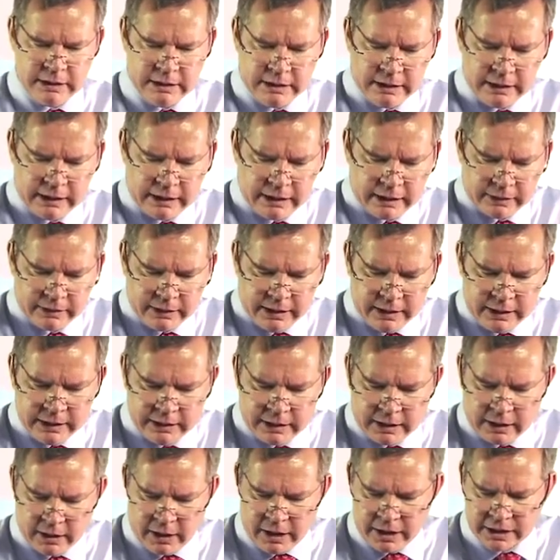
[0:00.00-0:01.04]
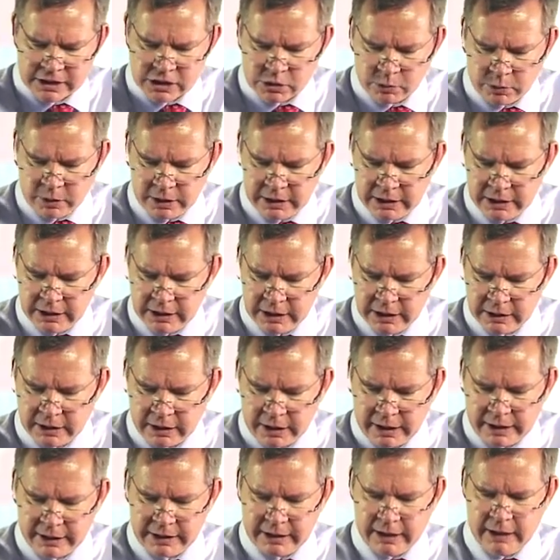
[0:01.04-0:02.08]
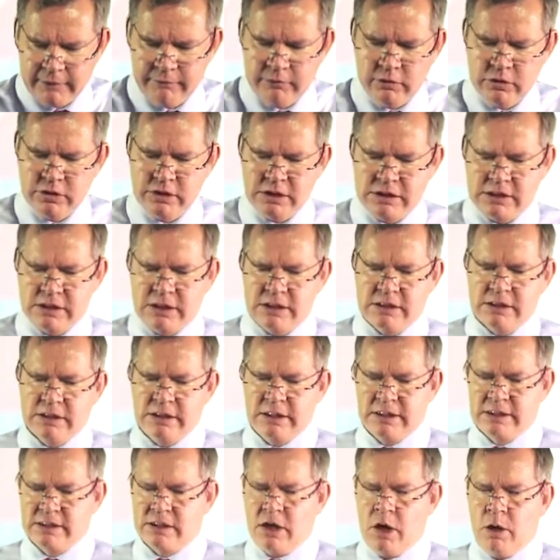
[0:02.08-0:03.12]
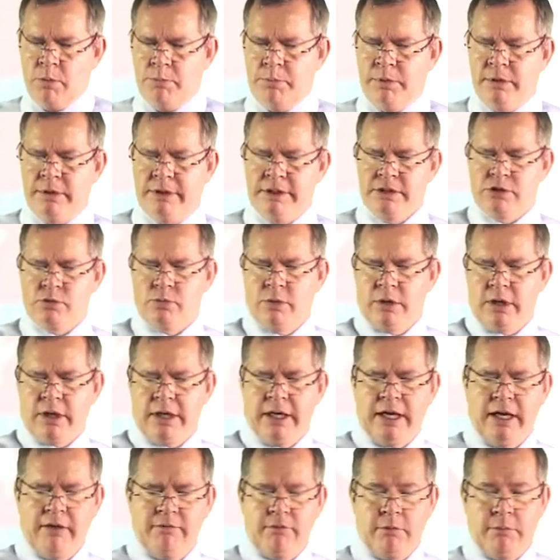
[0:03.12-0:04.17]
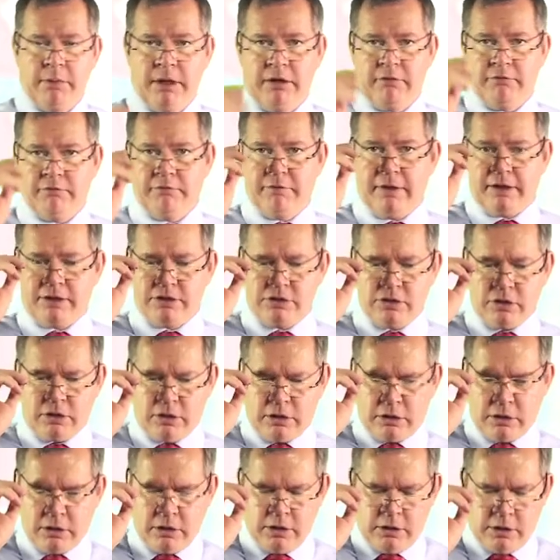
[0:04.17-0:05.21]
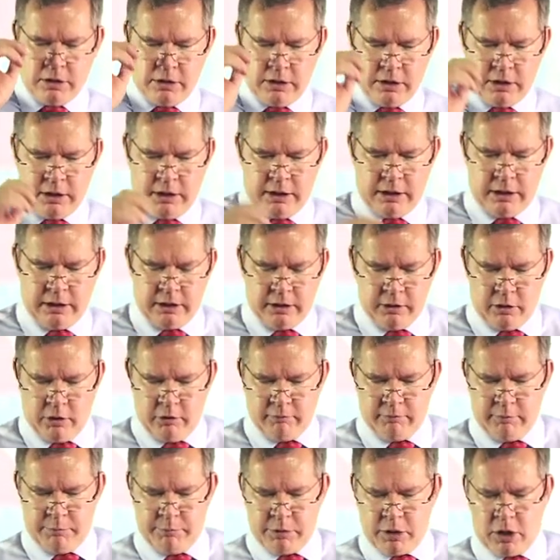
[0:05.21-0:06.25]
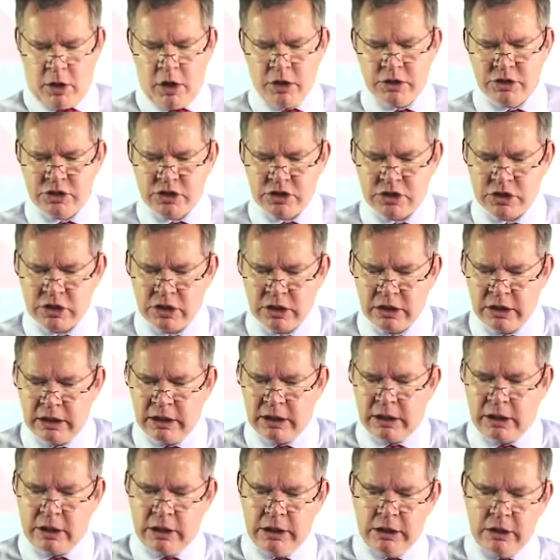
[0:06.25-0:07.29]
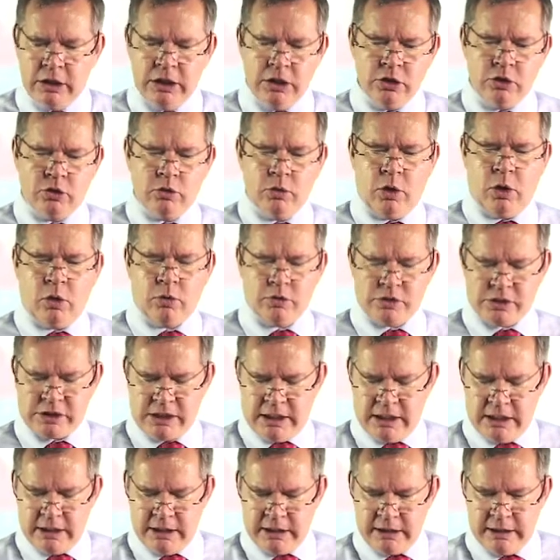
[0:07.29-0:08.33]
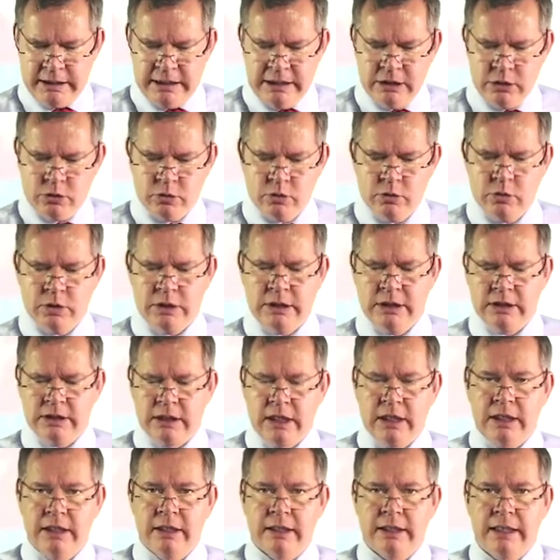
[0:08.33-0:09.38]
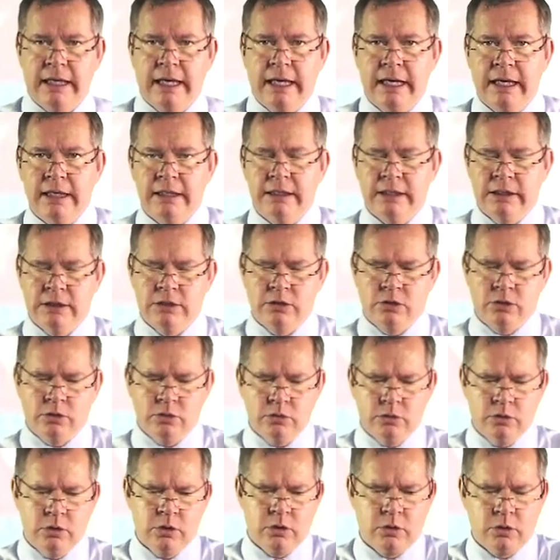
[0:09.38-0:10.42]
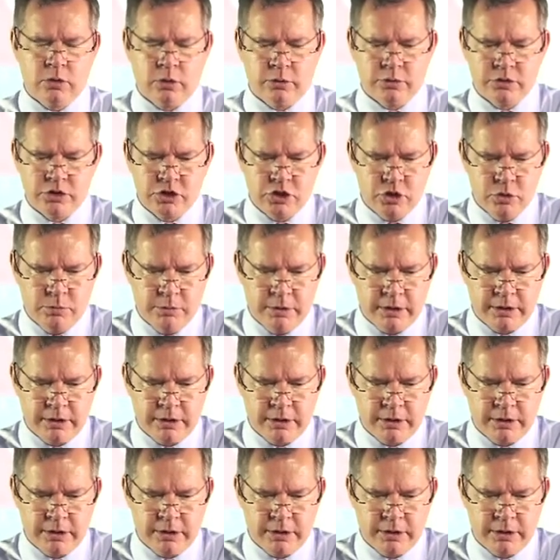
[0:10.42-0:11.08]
And then the last one here that I gave you just as an example is where I have a manufacturer of a branch into a wholesaler, into retailer, and into consumer.